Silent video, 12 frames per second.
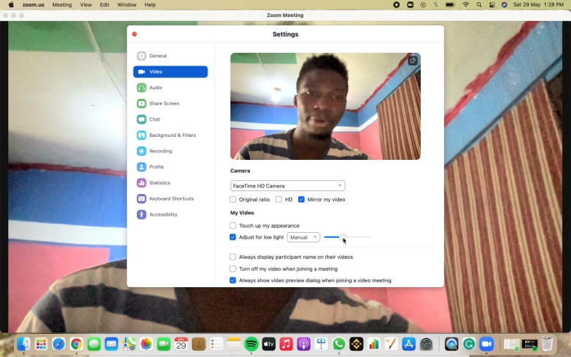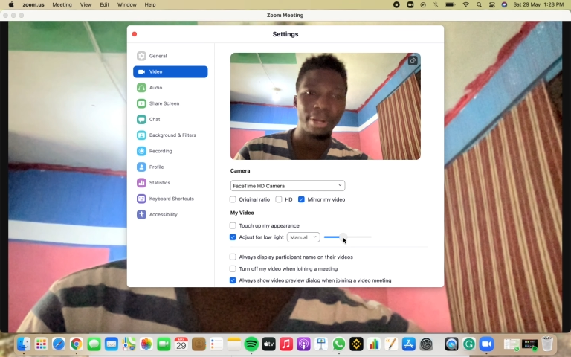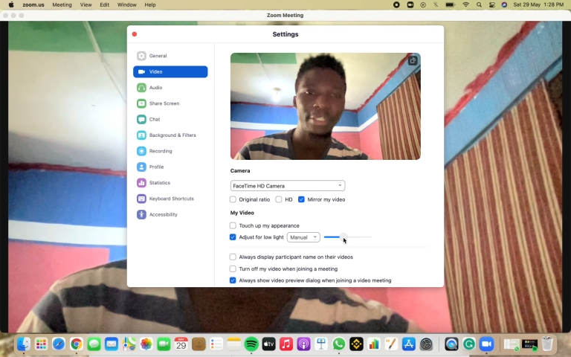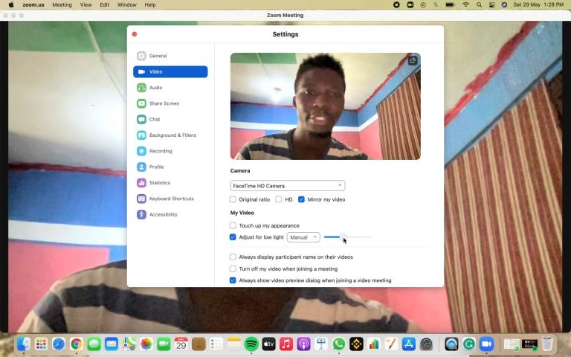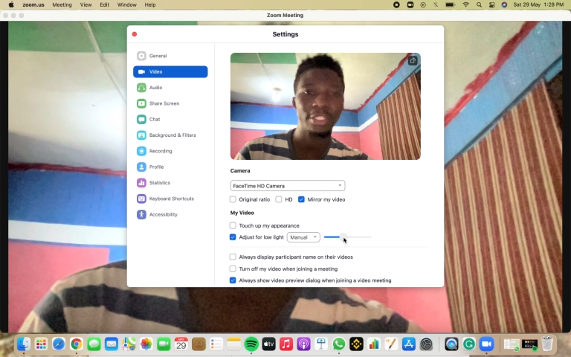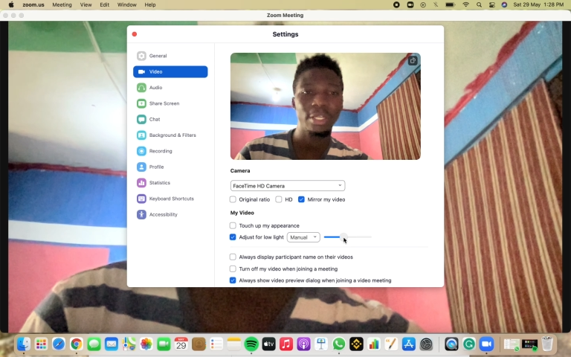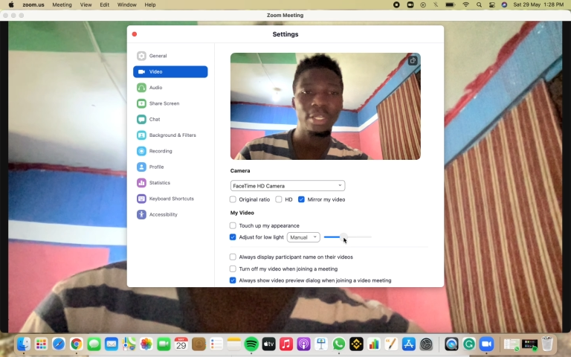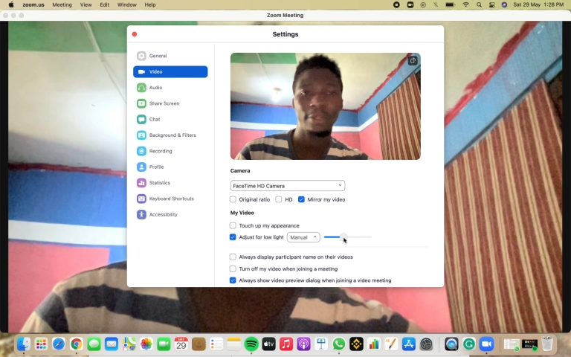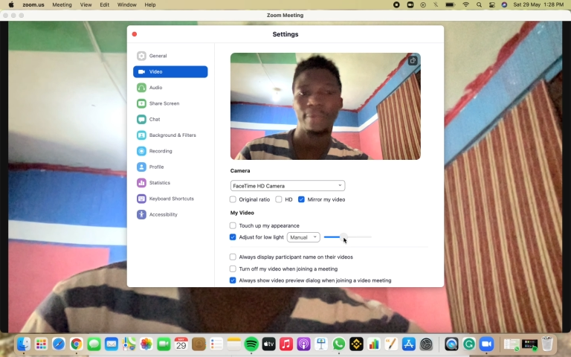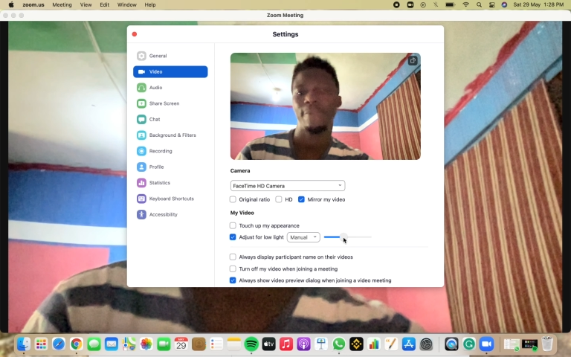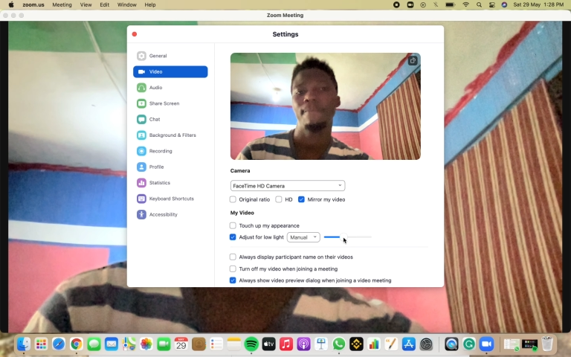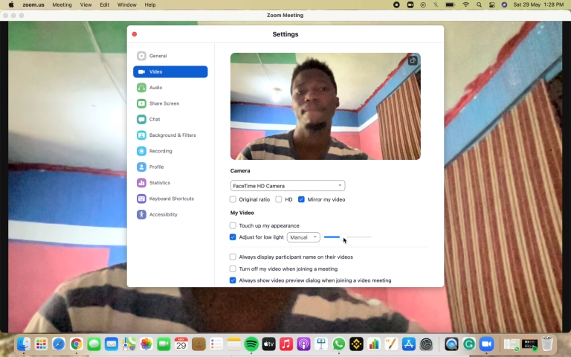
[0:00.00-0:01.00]
brighter.
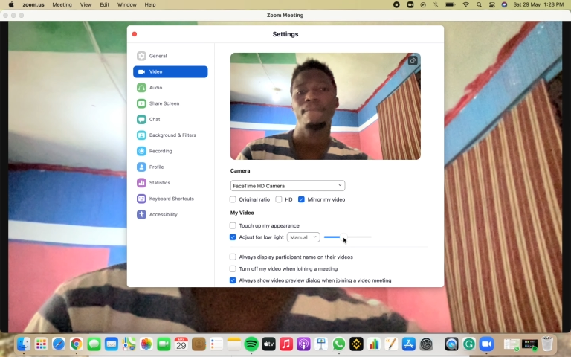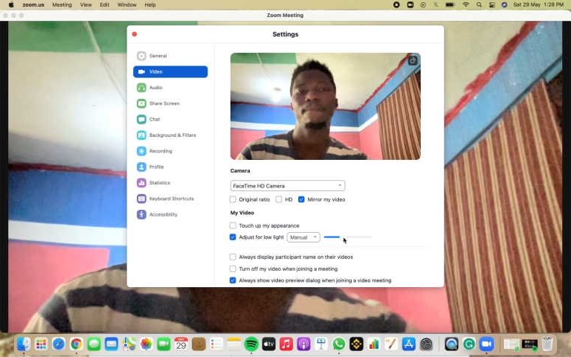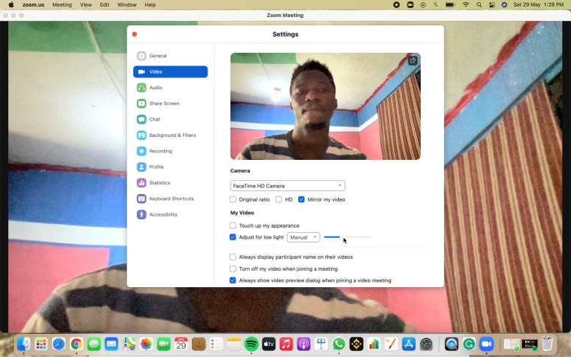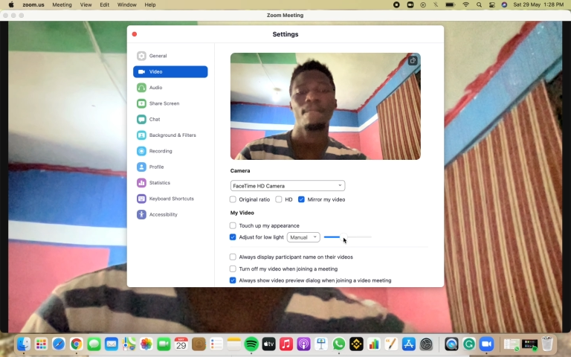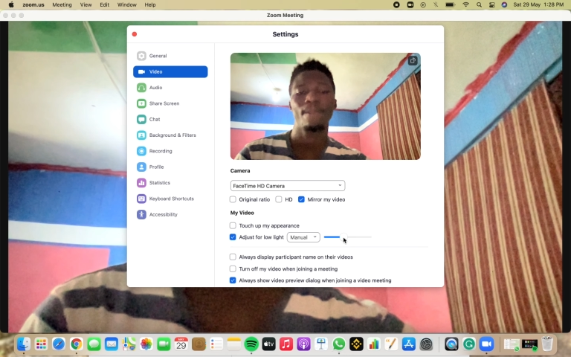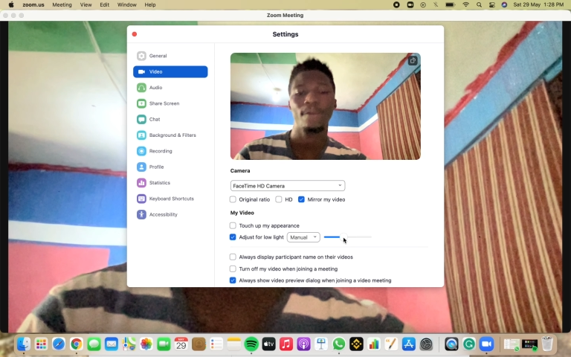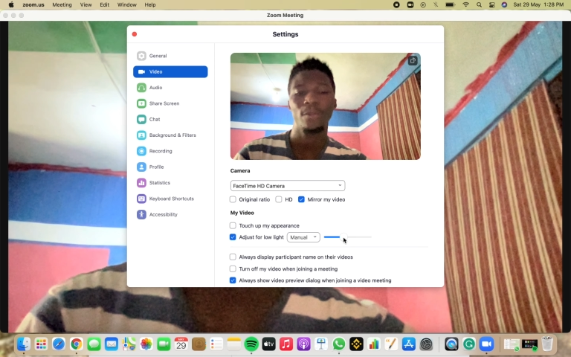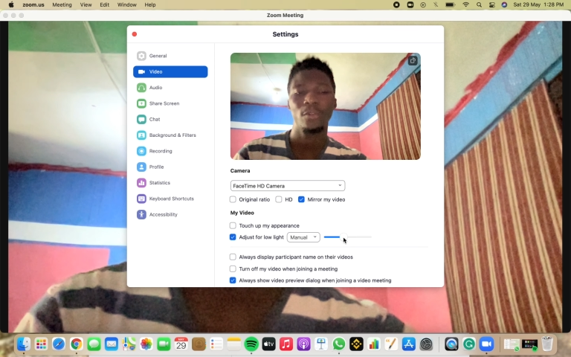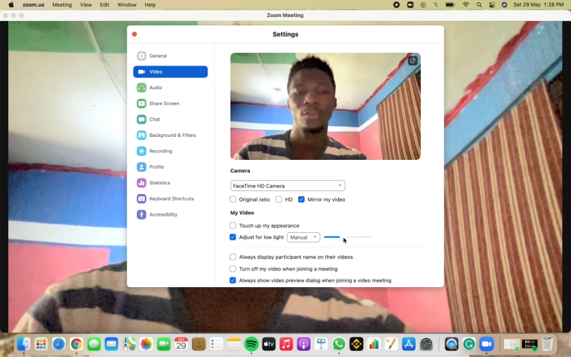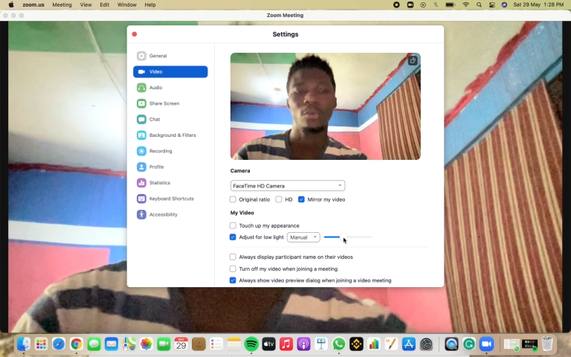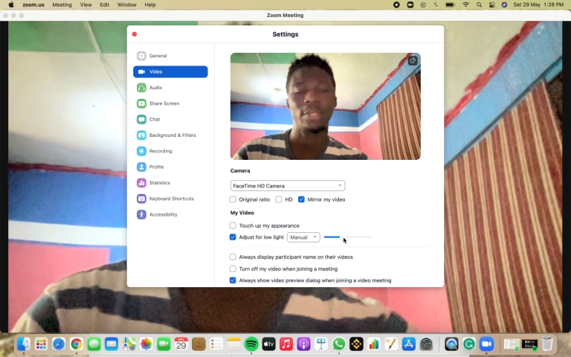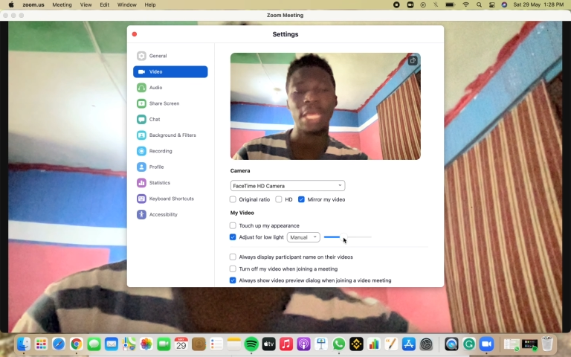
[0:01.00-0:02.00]

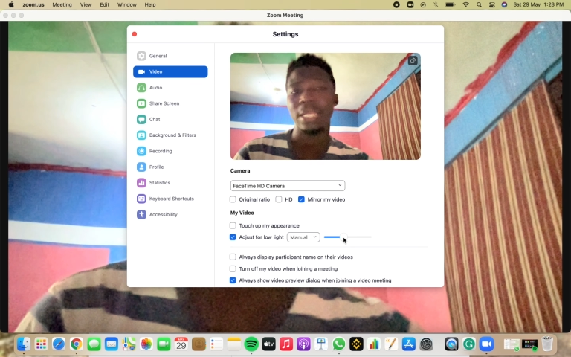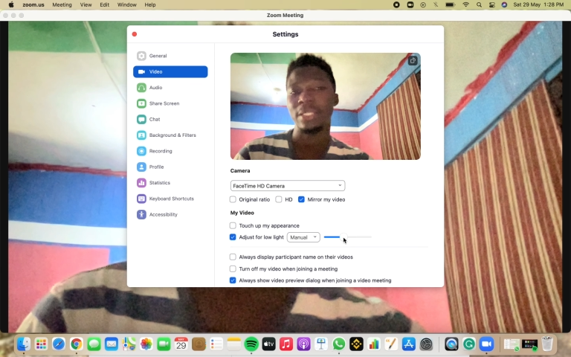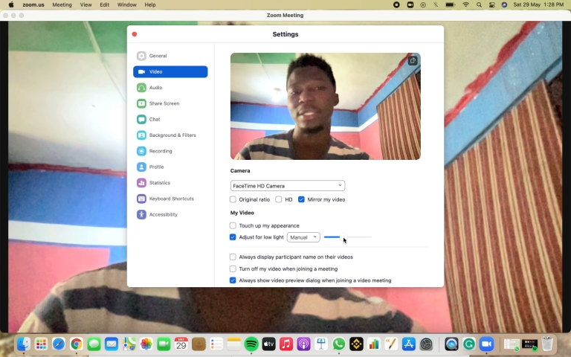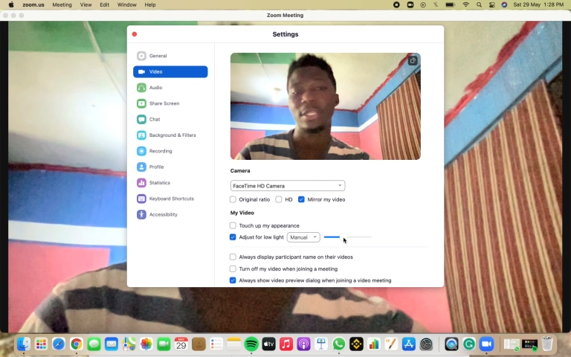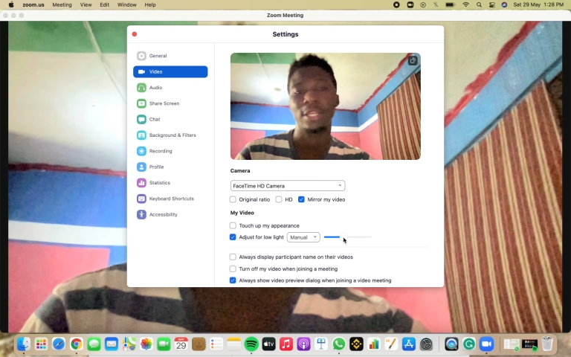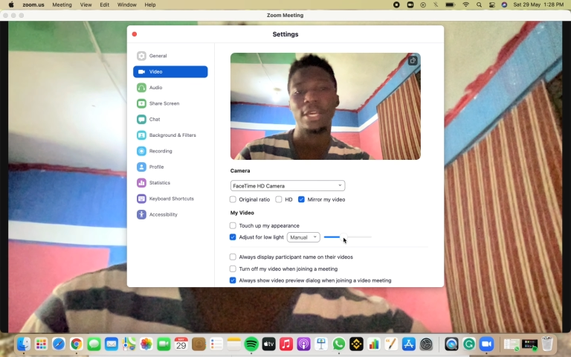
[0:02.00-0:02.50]
So that's it,